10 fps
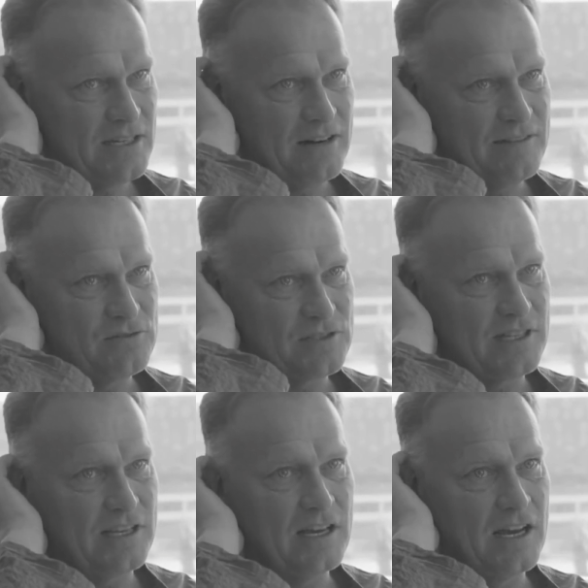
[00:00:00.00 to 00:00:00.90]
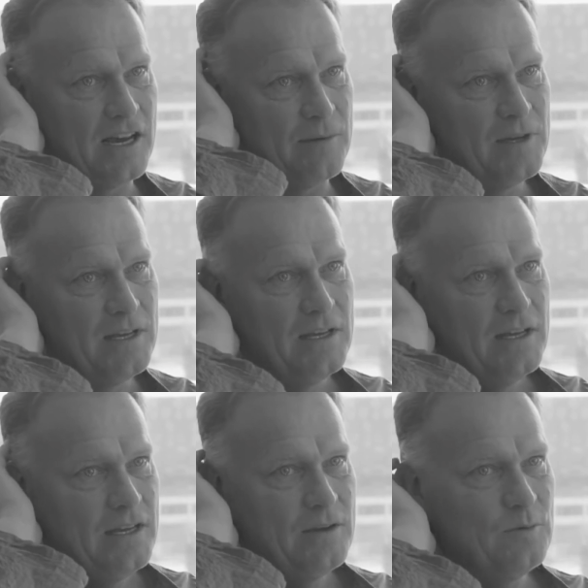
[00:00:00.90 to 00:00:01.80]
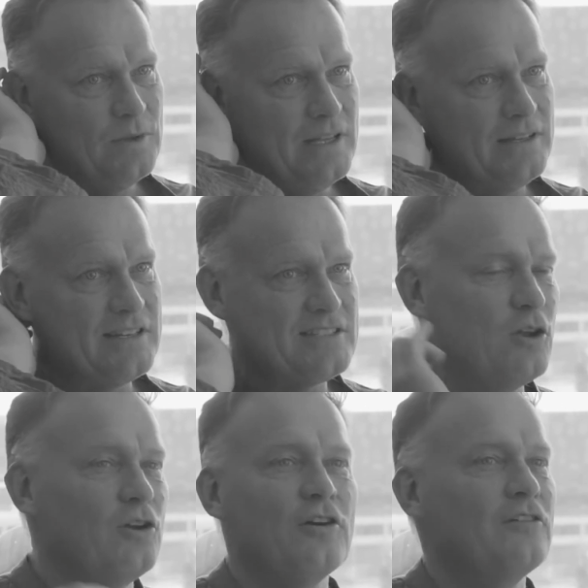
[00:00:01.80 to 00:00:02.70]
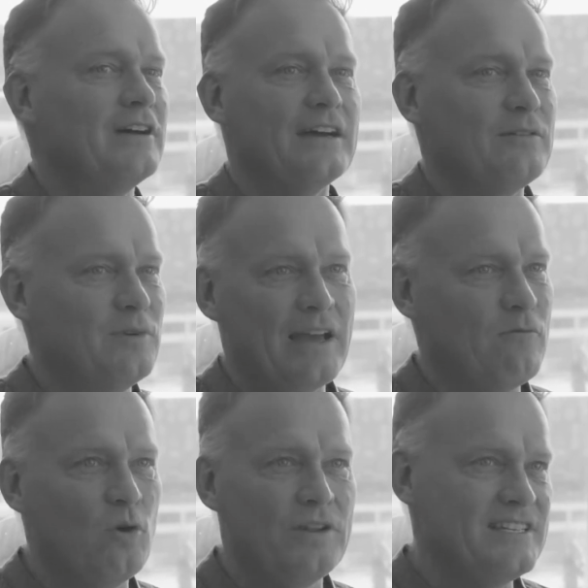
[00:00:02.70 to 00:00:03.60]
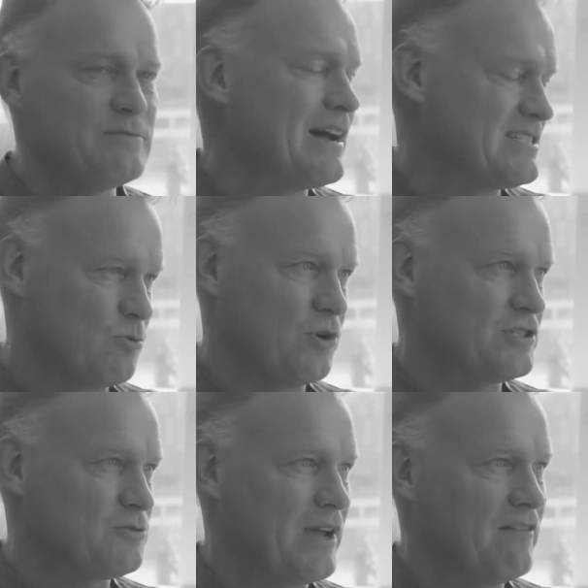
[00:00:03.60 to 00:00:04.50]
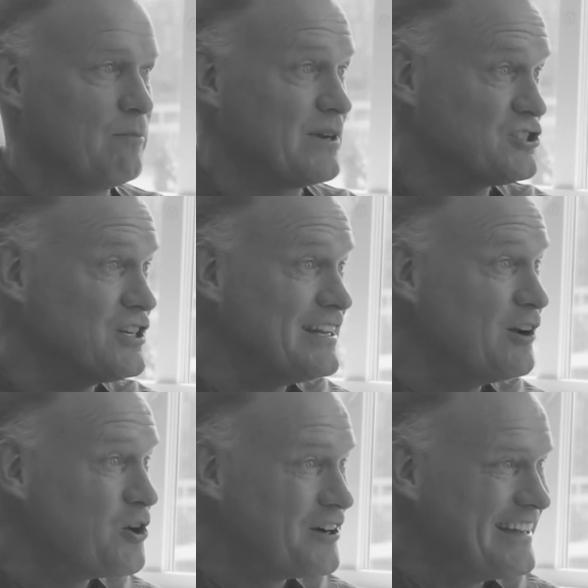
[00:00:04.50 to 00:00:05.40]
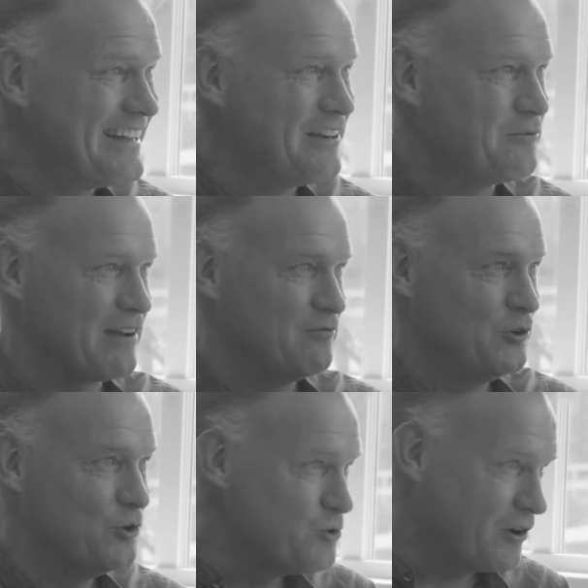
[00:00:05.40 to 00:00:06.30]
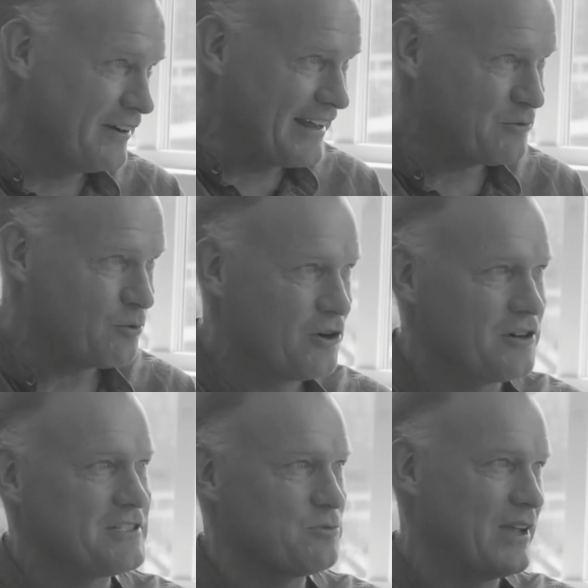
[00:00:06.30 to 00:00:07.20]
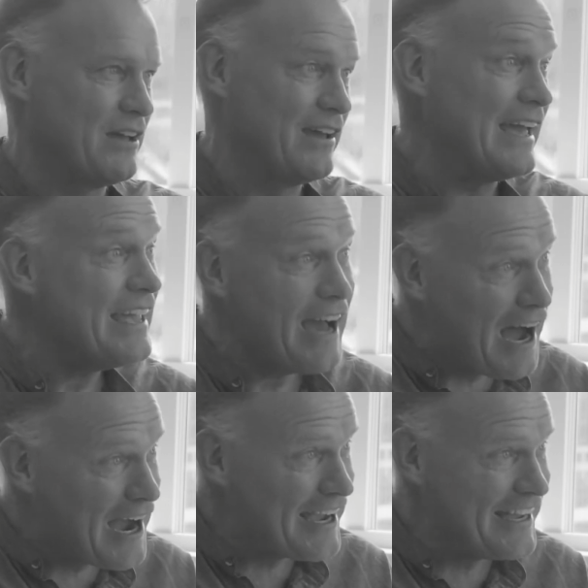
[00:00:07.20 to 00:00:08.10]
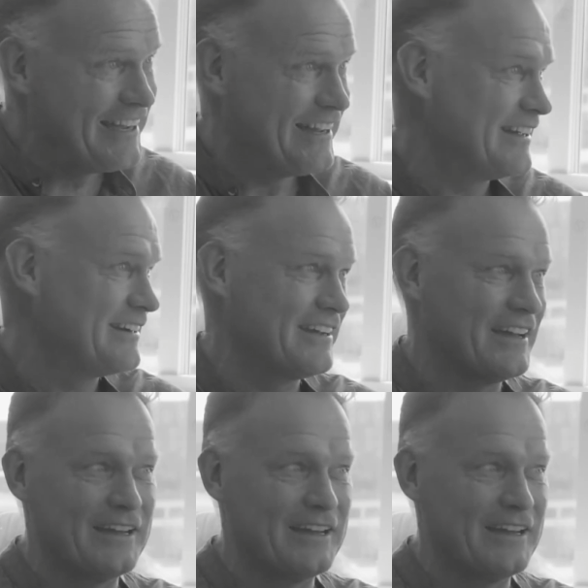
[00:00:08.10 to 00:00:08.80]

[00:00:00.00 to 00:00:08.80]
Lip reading: kind of interesting. There's a lot of we have all these buzzwords. We have a machine learning, we have neural networks, we have AI, and